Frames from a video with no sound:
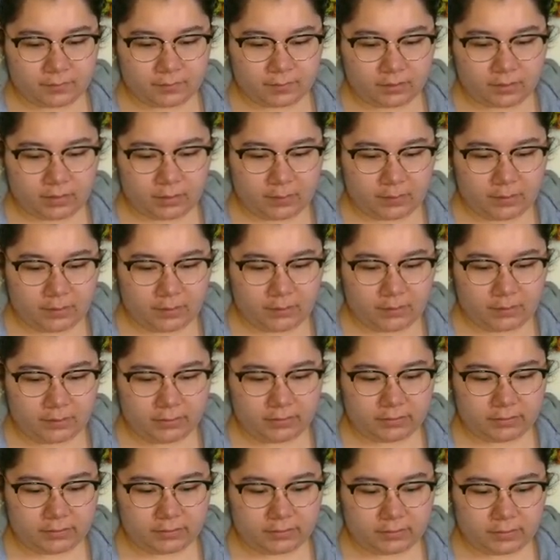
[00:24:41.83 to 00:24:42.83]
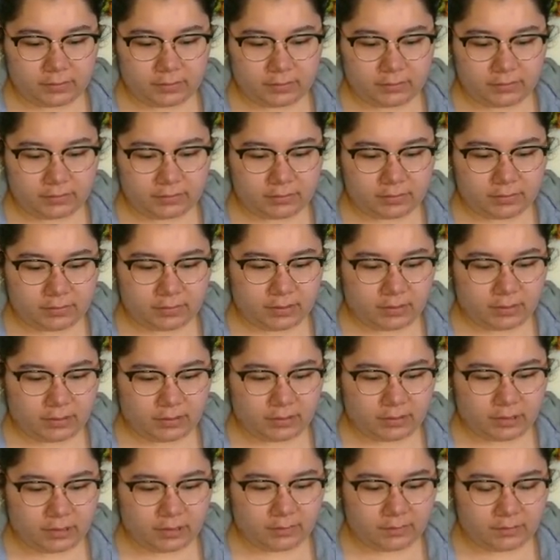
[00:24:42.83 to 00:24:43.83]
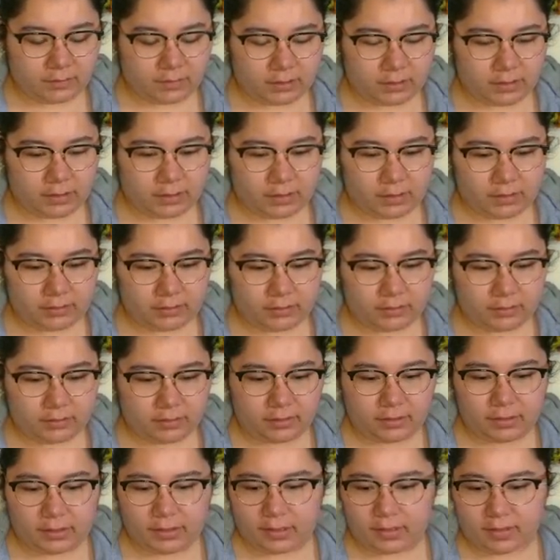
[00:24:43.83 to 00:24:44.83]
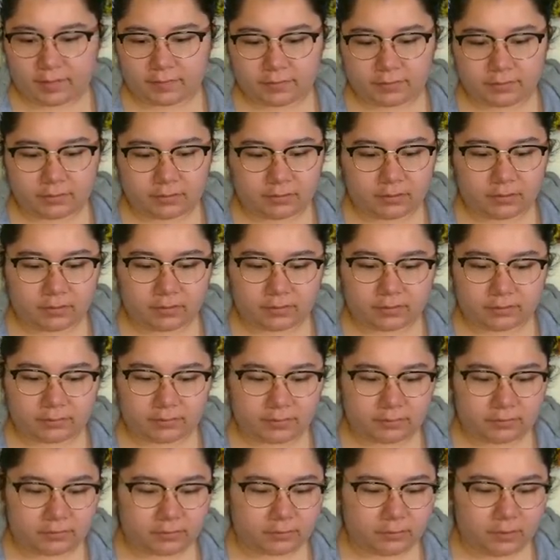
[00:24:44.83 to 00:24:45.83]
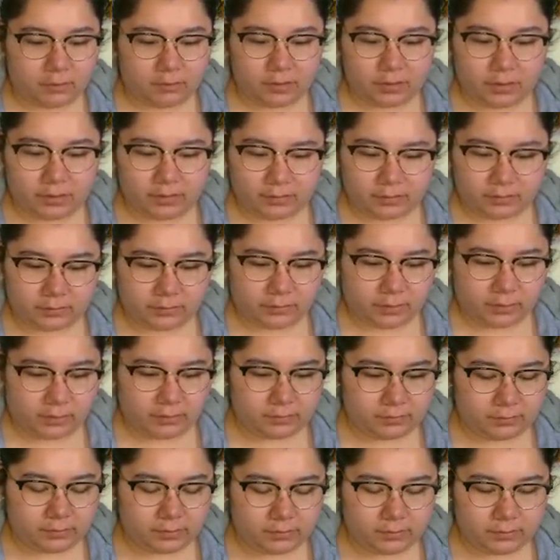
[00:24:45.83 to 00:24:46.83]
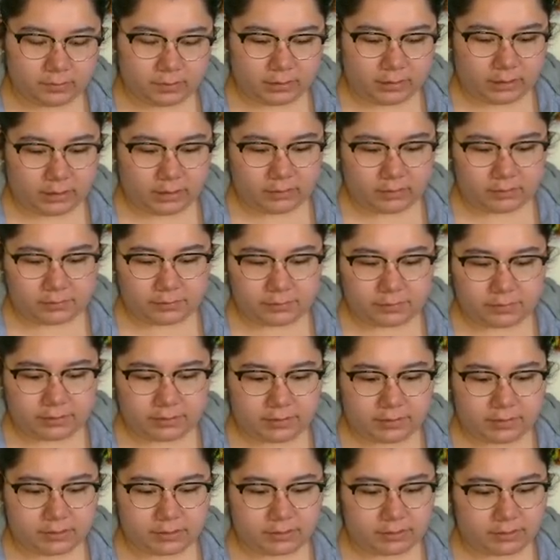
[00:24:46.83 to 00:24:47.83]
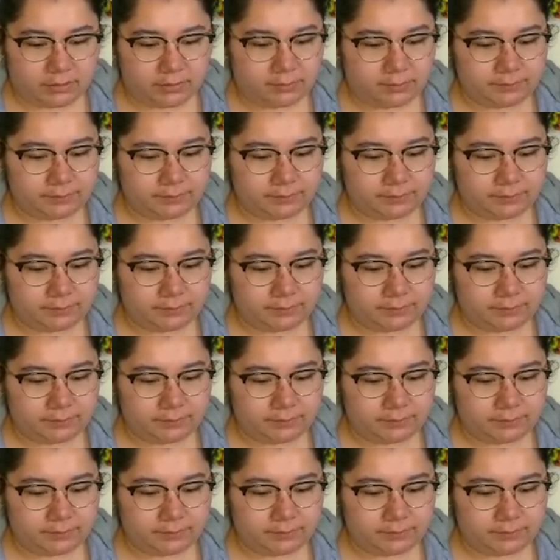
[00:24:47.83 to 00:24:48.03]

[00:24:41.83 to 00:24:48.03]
I'm kind of like the dogs, how they gotta keep their head out of the car. I have to look out the window. The moment I don't look out the window, I get queasier.